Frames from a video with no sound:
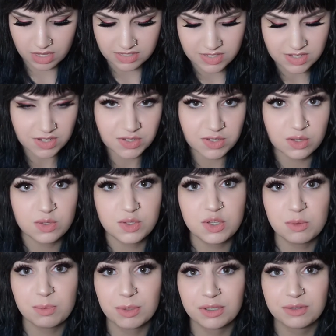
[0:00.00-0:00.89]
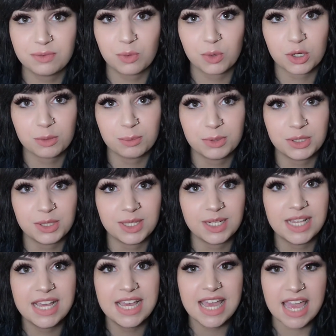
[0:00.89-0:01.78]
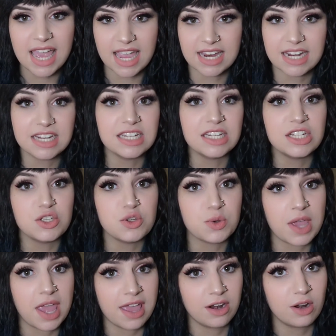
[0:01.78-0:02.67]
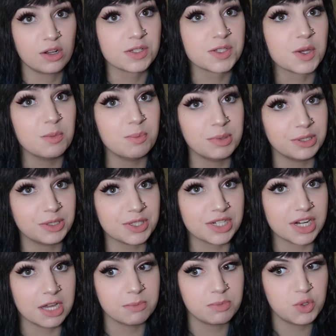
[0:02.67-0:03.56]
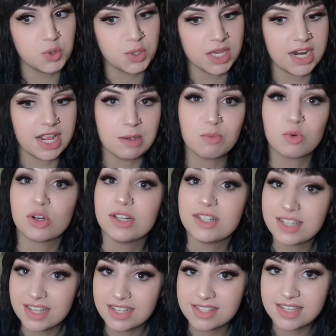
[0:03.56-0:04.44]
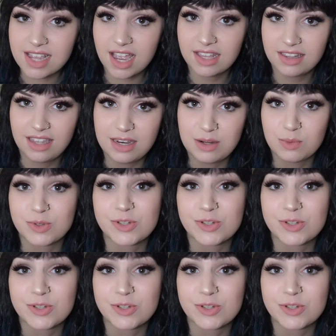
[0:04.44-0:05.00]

It's also super affordable, and you can also build it up to get a more intense highlight,